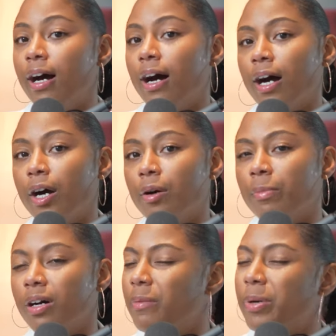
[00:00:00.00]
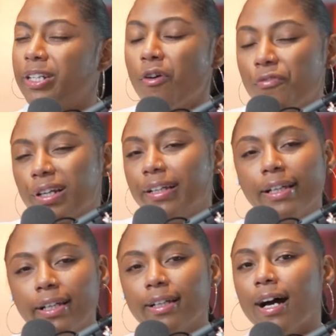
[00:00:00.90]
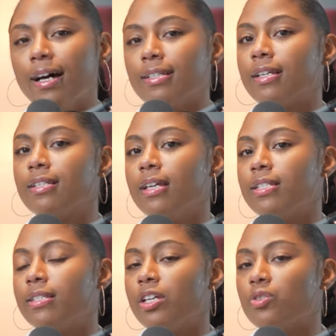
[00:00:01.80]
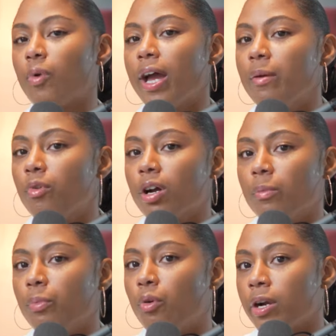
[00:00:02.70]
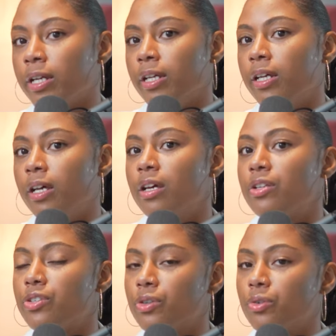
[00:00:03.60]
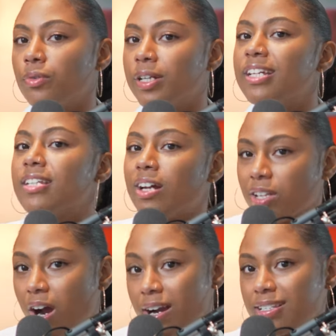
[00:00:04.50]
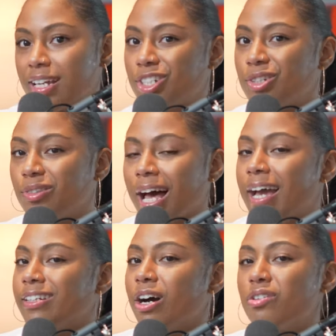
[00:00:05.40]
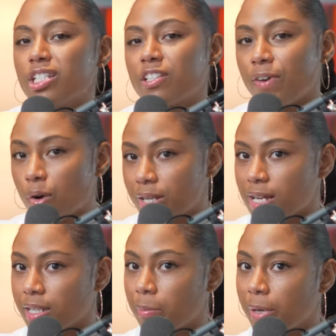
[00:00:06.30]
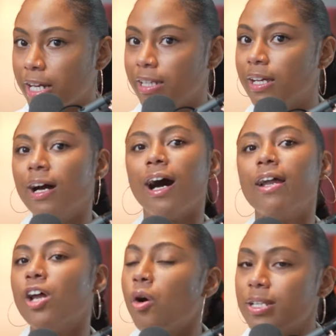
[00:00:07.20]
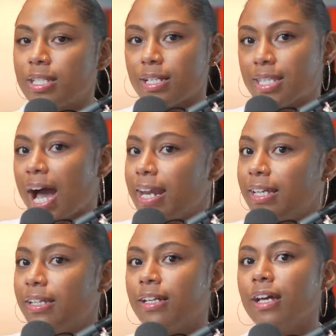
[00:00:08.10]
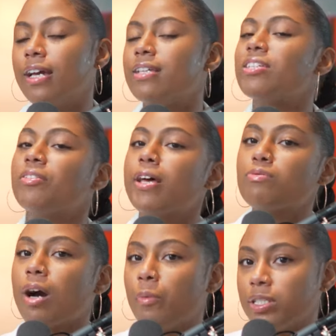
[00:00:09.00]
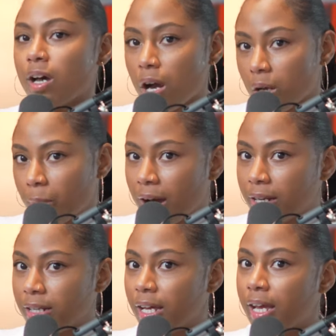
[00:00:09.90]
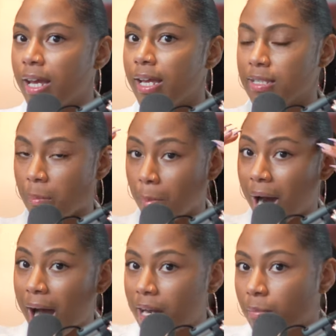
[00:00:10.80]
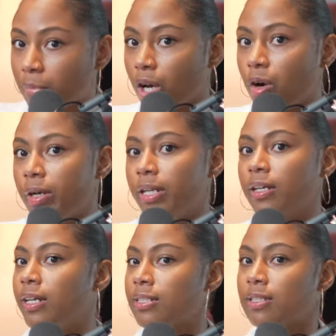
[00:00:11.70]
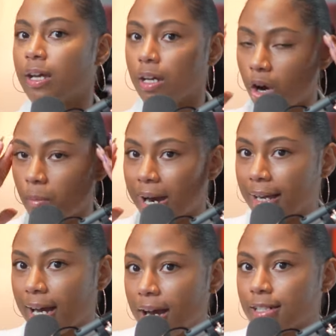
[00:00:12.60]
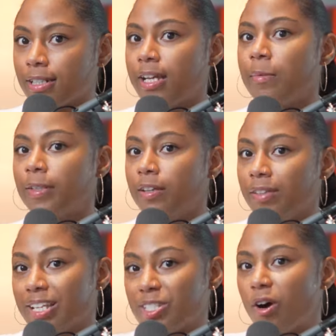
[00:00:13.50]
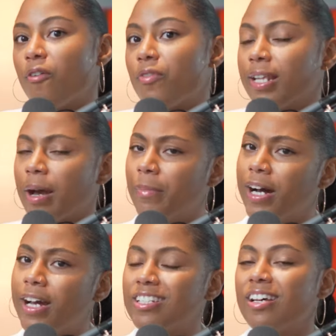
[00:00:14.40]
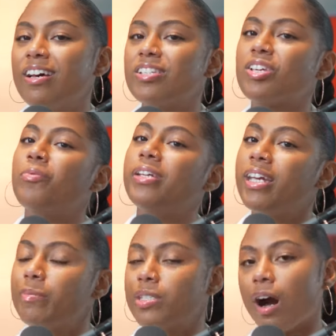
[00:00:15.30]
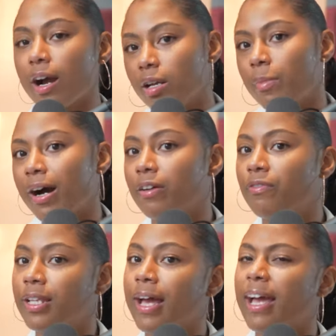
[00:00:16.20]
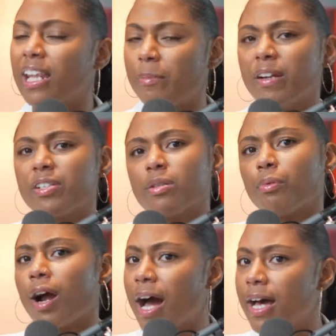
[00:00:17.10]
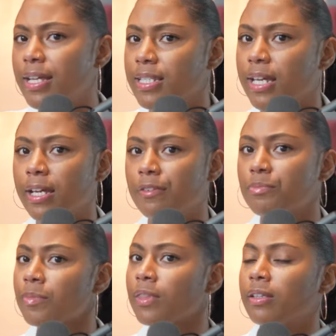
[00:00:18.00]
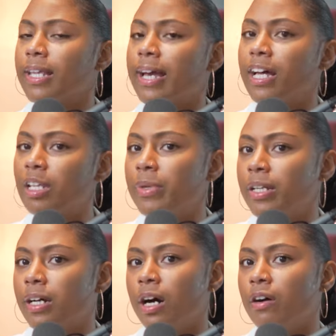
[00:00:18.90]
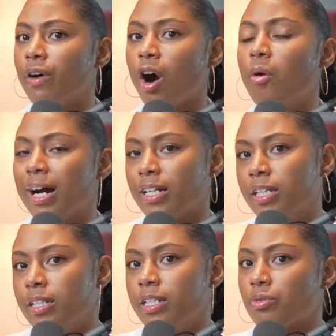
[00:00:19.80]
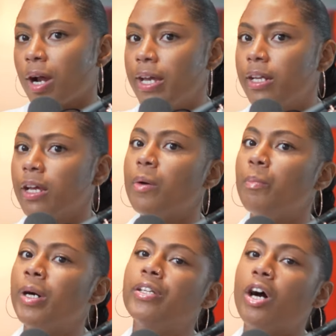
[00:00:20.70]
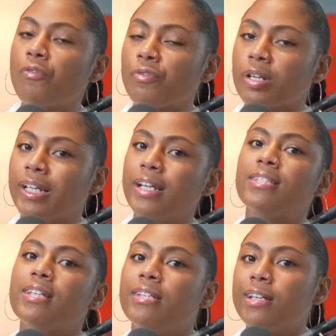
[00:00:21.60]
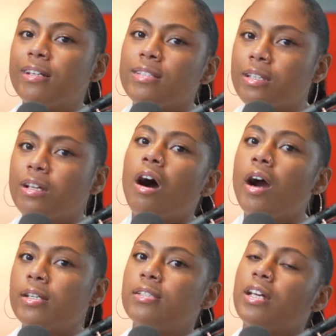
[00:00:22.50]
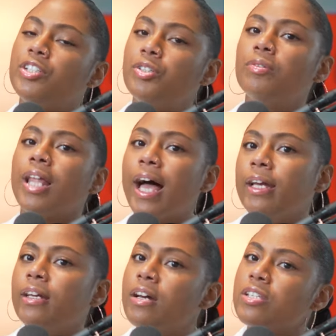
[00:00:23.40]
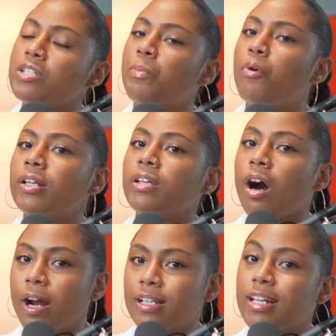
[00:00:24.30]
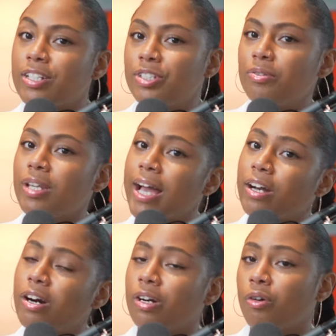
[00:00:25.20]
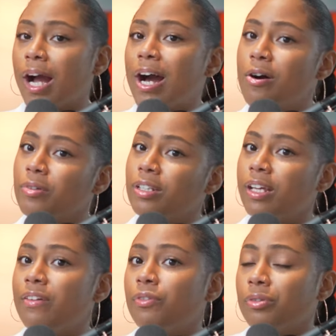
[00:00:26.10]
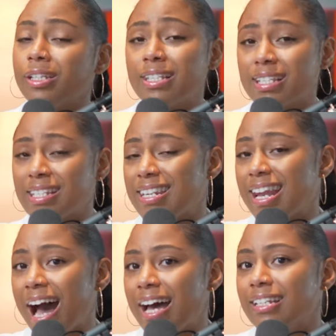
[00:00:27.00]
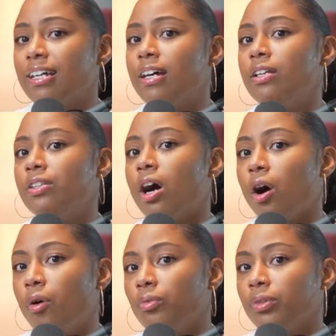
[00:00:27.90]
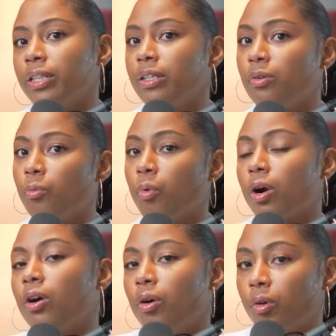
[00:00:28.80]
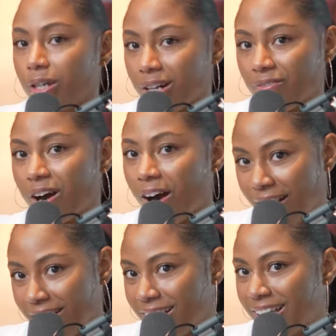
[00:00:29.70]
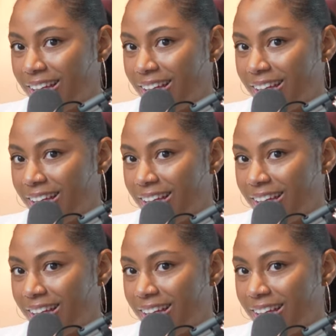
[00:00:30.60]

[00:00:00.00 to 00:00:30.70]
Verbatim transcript: Um, but, but don't forget, Get guys, it's, it's it's way more important to get to know the artists that you like. Don't just focus on the money. I know exciting, and so that's why we talk about it. It's mind-blowing. It's like, oh my gosh, I can't believe that sold for that much. So we keep talking about it for that element of surprise and that element of, oh my goodness, right? But don't forget to dig into the artists that you like. Support the artists that you like on ground level. This is not the only world of art.